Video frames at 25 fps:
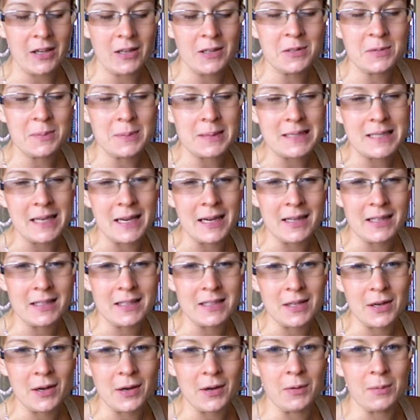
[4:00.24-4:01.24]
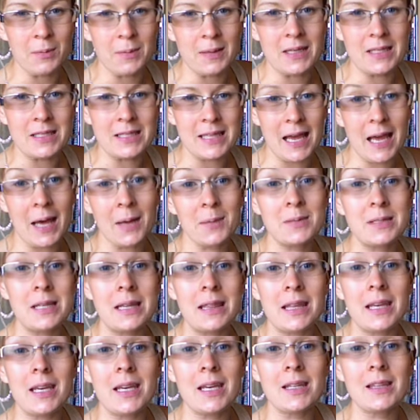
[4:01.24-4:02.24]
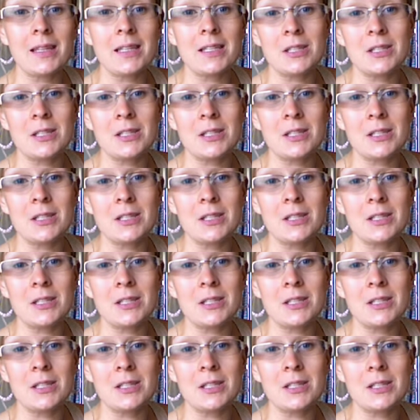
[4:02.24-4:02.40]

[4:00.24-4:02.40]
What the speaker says: use potato because it helps to thicken